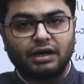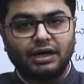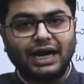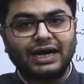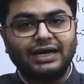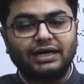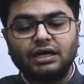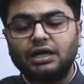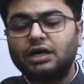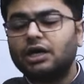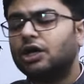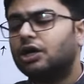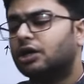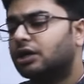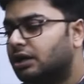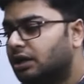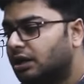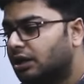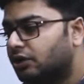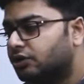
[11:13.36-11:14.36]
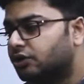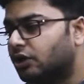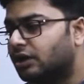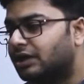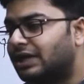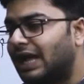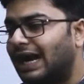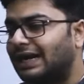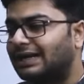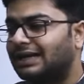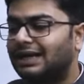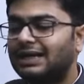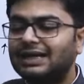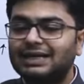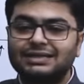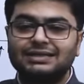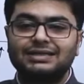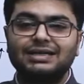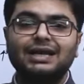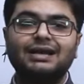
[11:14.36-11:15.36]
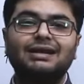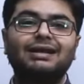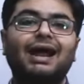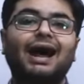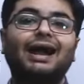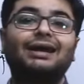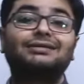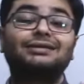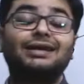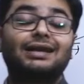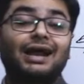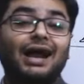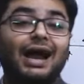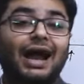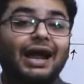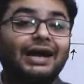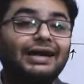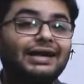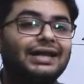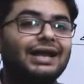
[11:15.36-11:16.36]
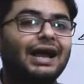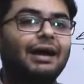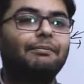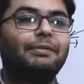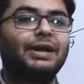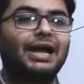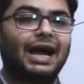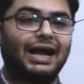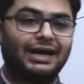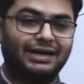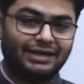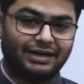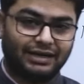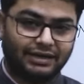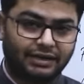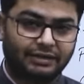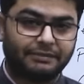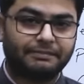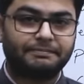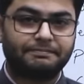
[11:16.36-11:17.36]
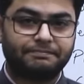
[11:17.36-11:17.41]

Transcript: right? So that is the larger idea behind it,